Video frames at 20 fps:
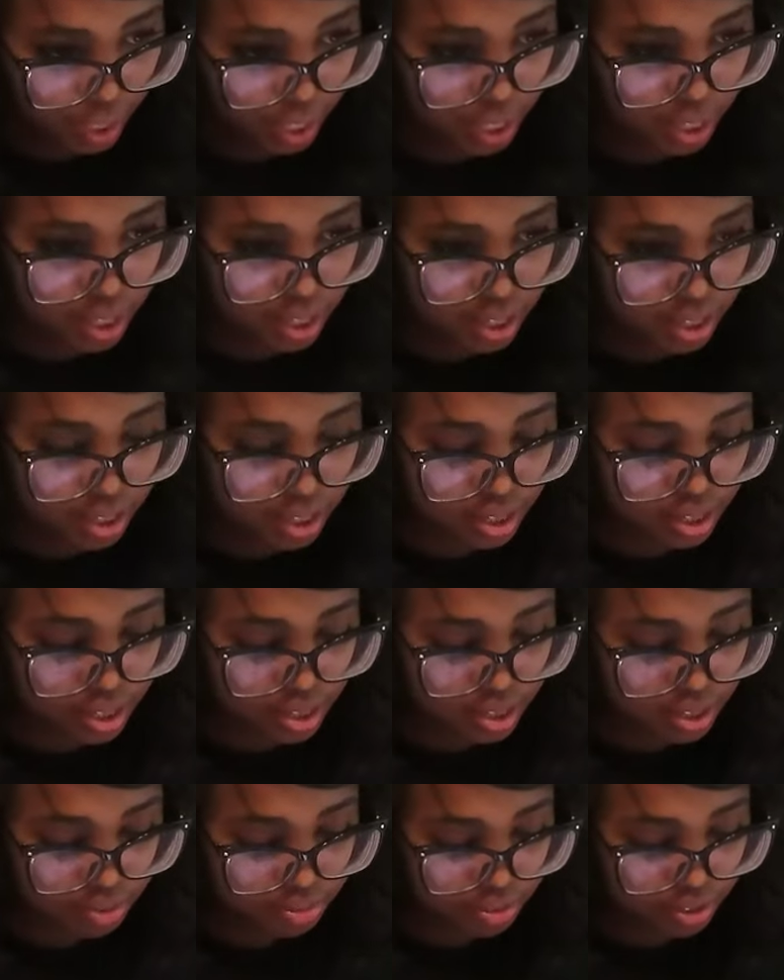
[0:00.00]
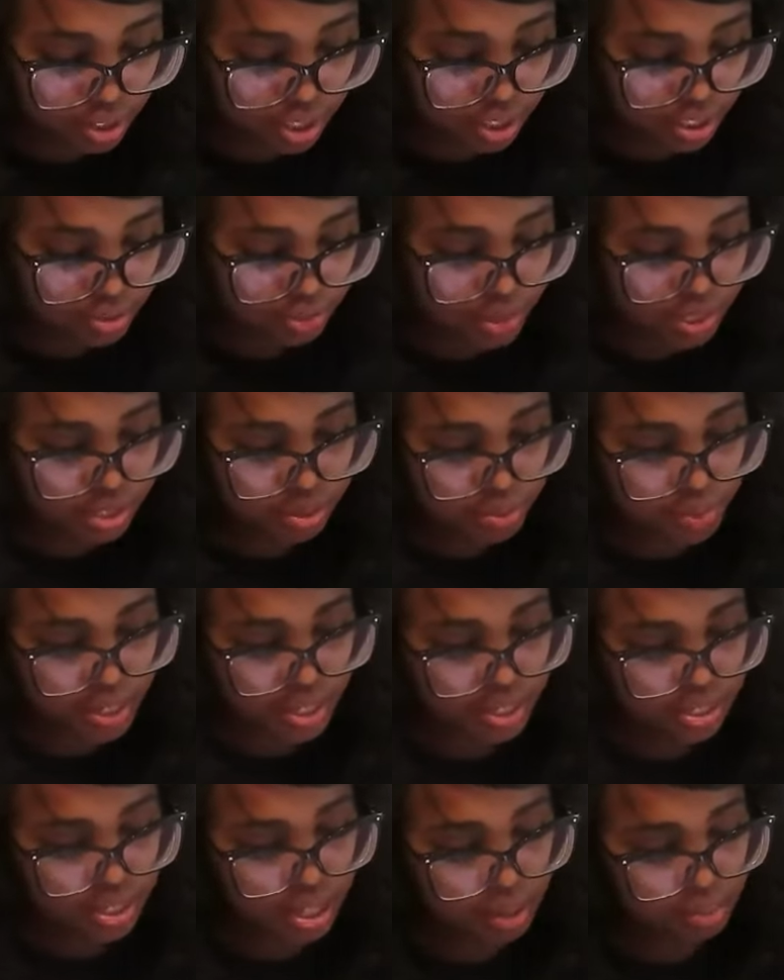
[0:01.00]
And for this week's
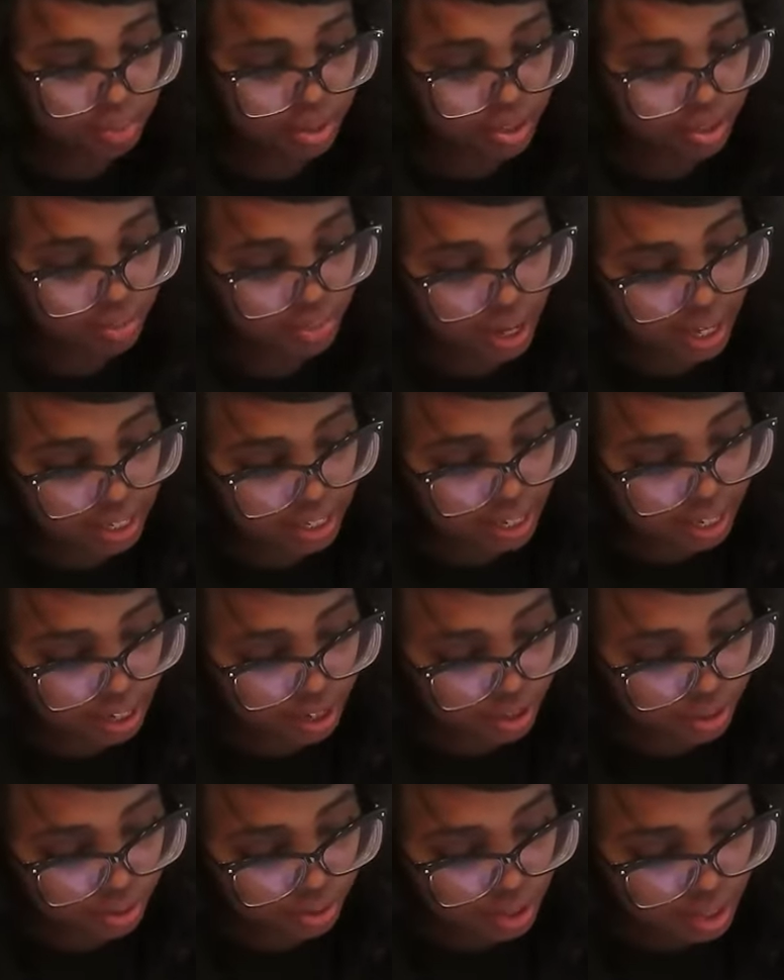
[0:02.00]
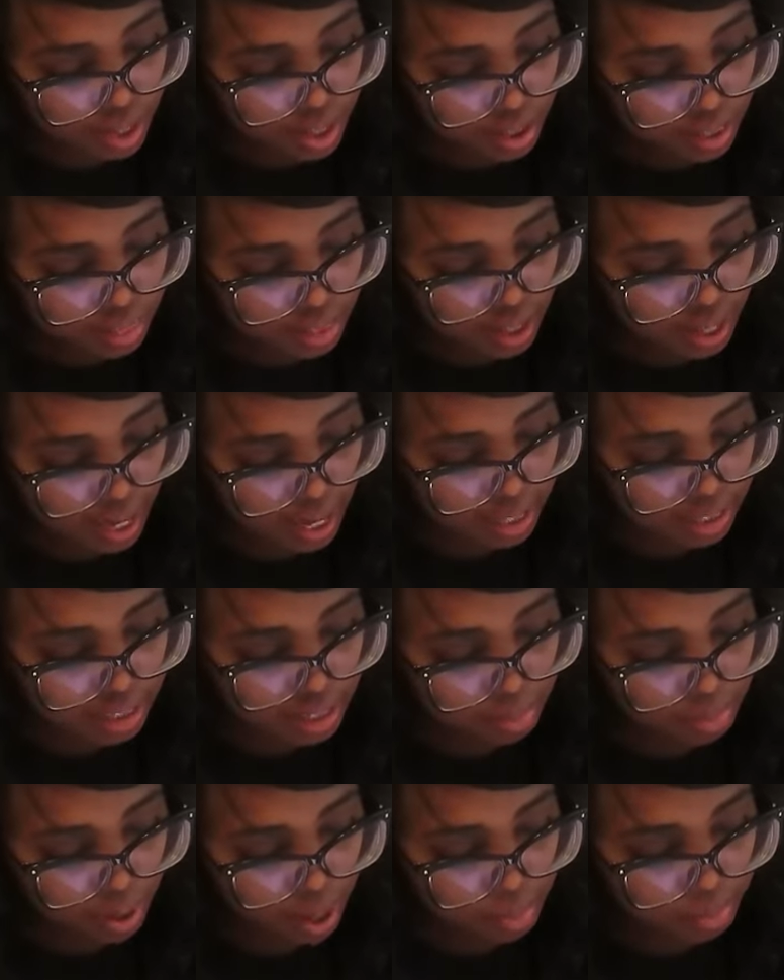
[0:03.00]
wins, I'm gonna write down that I
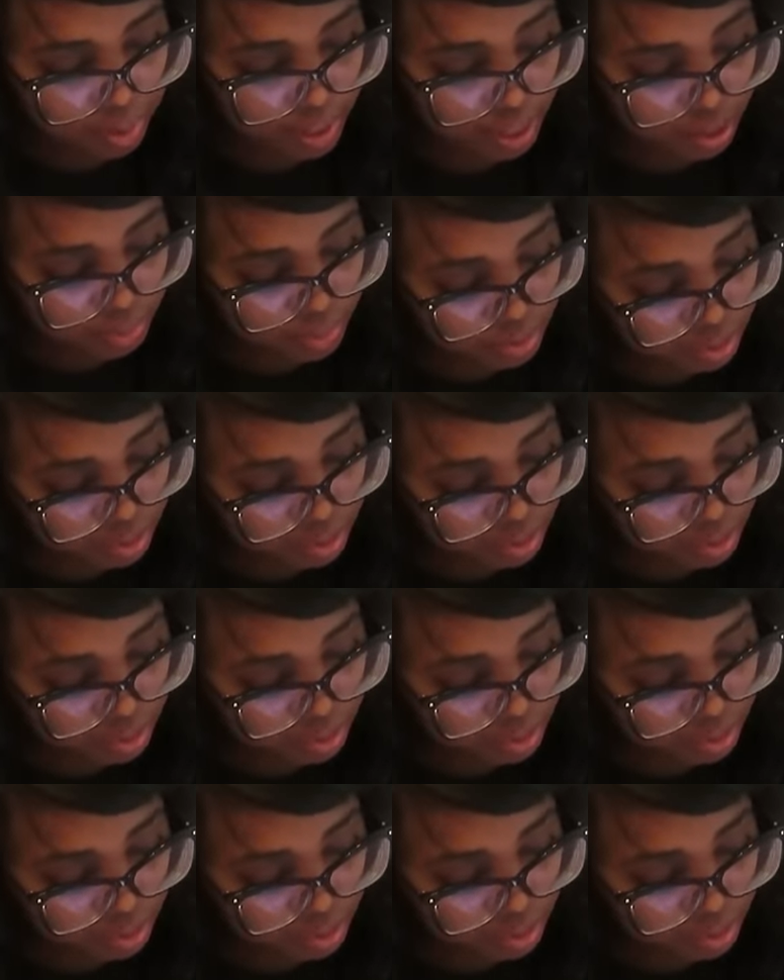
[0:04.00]
did my plan